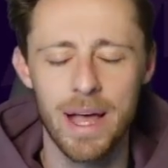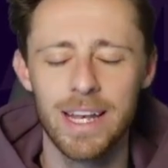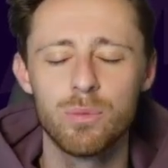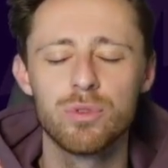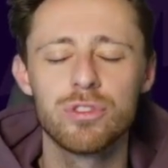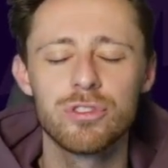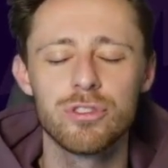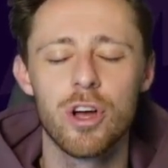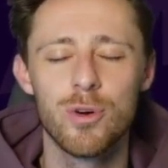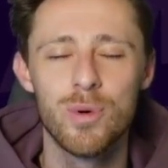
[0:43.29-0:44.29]
and it was
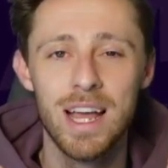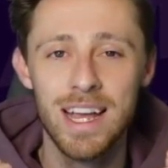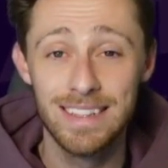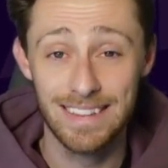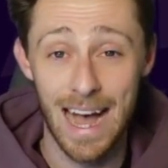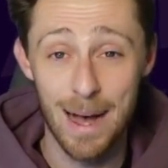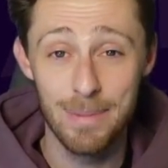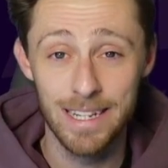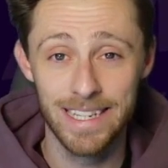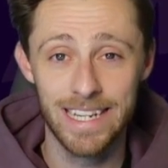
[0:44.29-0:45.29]
so damn
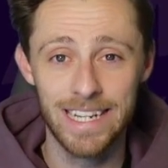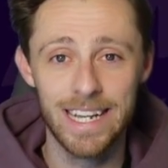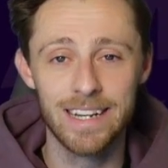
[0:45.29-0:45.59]
needed.